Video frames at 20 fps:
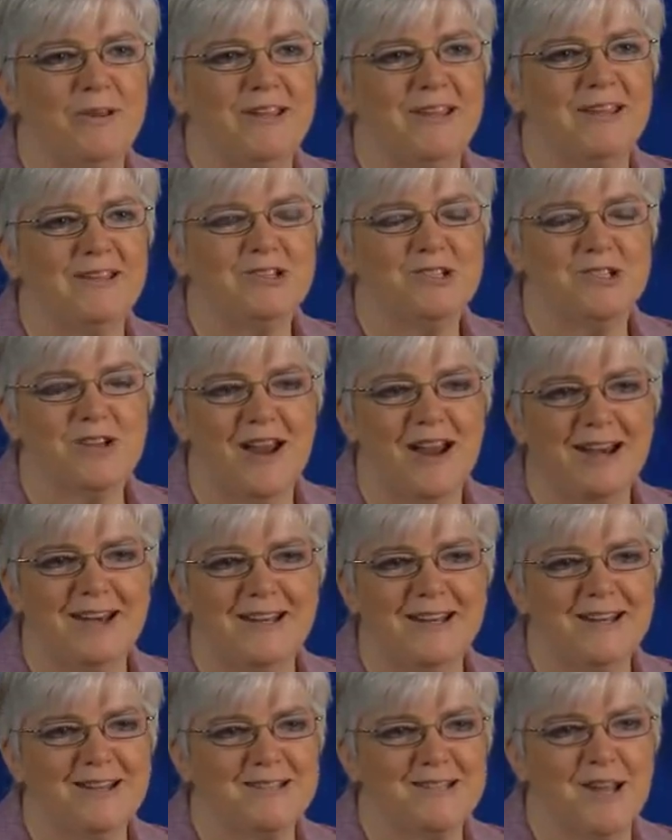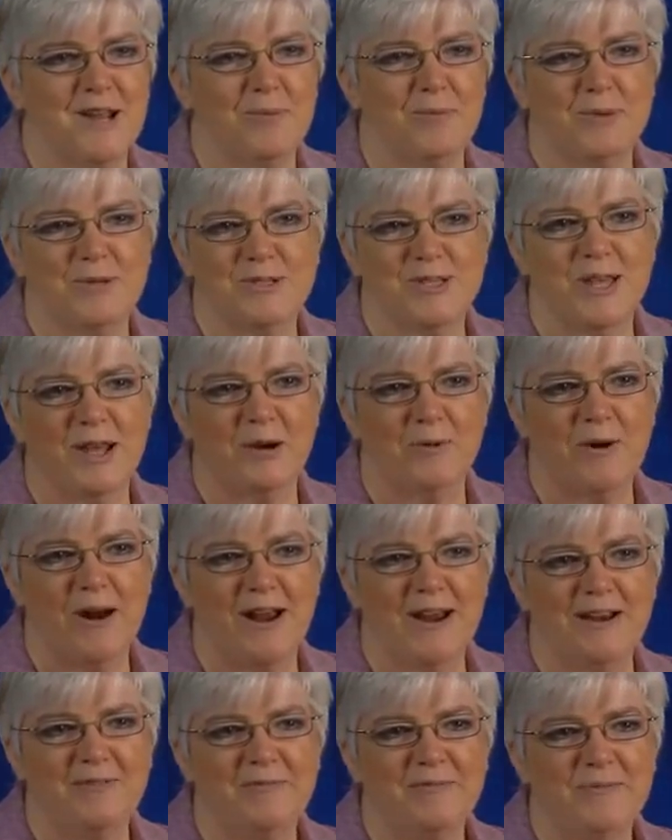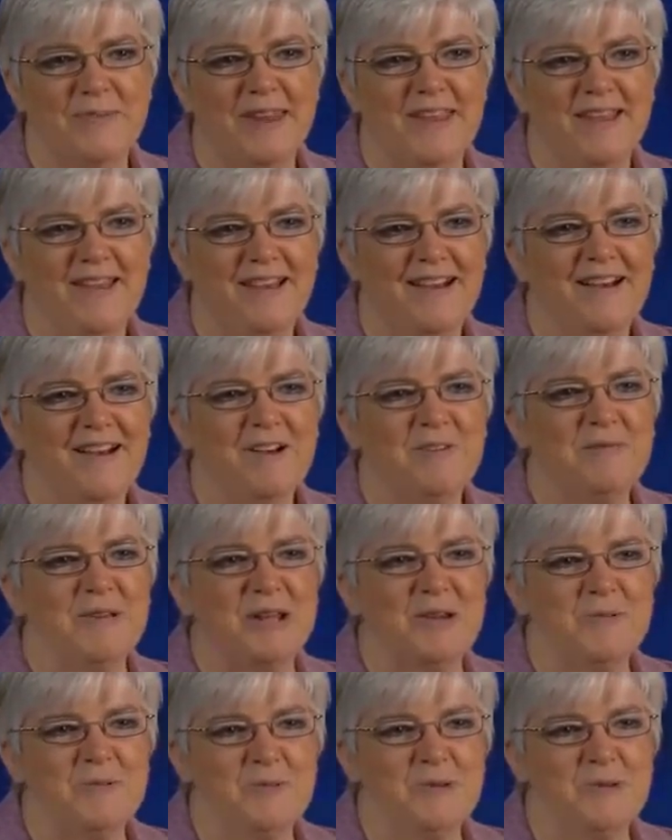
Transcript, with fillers: we get shining examples like Ryan, um, it